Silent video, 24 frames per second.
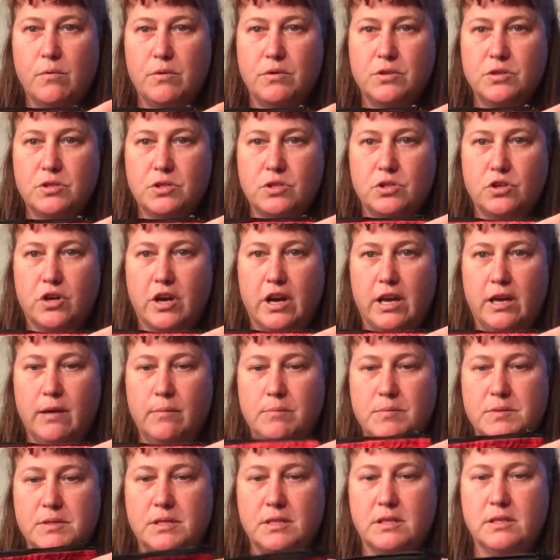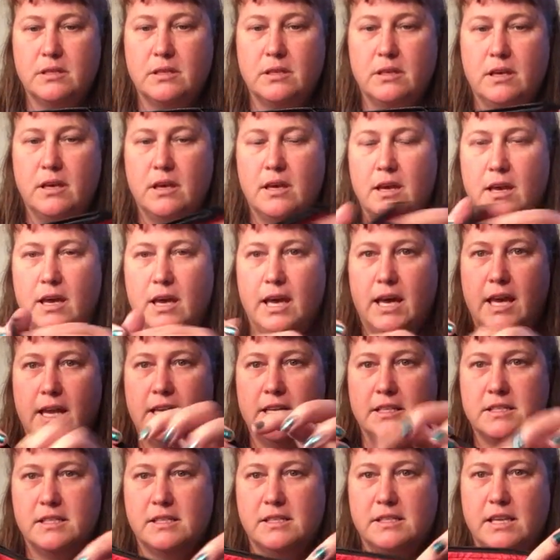with the stripes, and
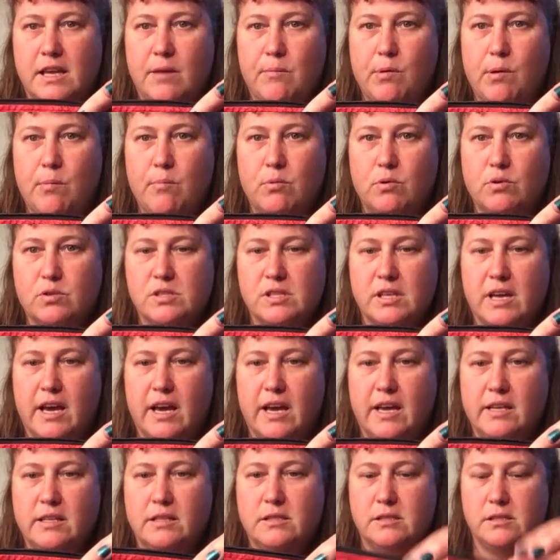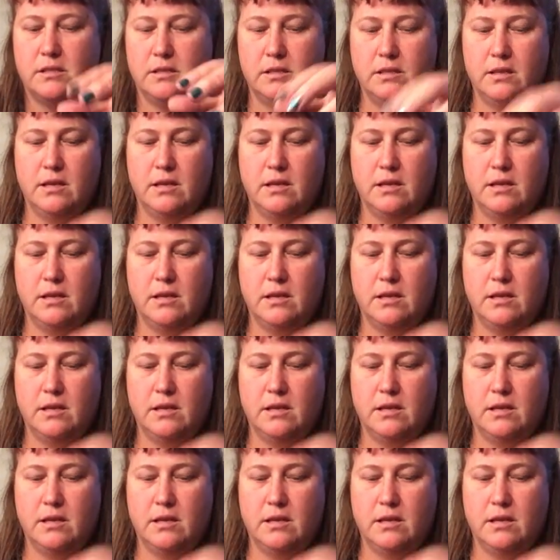it's the same on both sides.